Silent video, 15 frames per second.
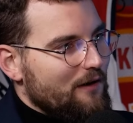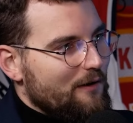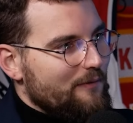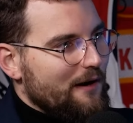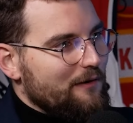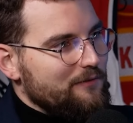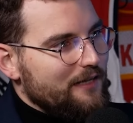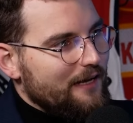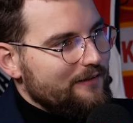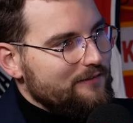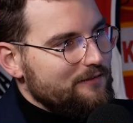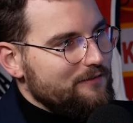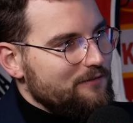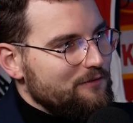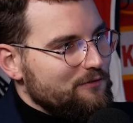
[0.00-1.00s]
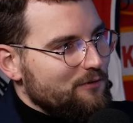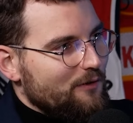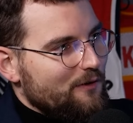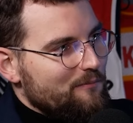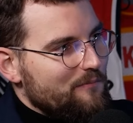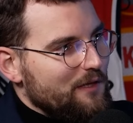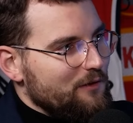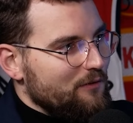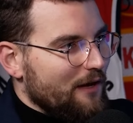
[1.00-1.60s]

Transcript: around that sort of middle,